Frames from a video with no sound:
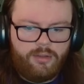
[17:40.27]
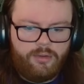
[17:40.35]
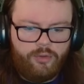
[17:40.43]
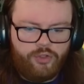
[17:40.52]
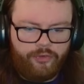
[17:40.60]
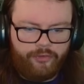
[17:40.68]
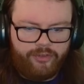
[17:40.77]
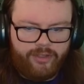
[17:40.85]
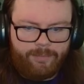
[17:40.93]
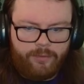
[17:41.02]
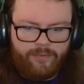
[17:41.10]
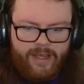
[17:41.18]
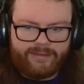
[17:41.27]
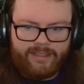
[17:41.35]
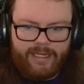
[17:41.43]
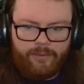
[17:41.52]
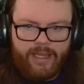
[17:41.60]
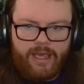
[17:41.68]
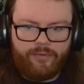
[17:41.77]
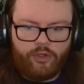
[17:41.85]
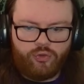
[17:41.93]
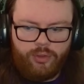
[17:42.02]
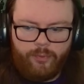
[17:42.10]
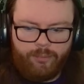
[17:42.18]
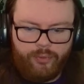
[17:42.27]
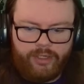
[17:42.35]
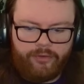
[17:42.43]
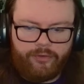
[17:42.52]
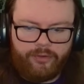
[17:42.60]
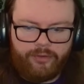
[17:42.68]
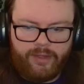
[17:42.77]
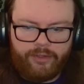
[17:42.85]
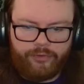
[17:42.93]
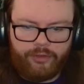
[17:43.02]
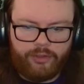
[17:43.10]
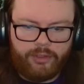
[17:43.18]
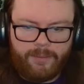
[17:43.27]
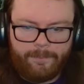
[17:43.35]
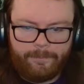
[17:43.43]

We just accept the fact that now we have control of the point. That's good.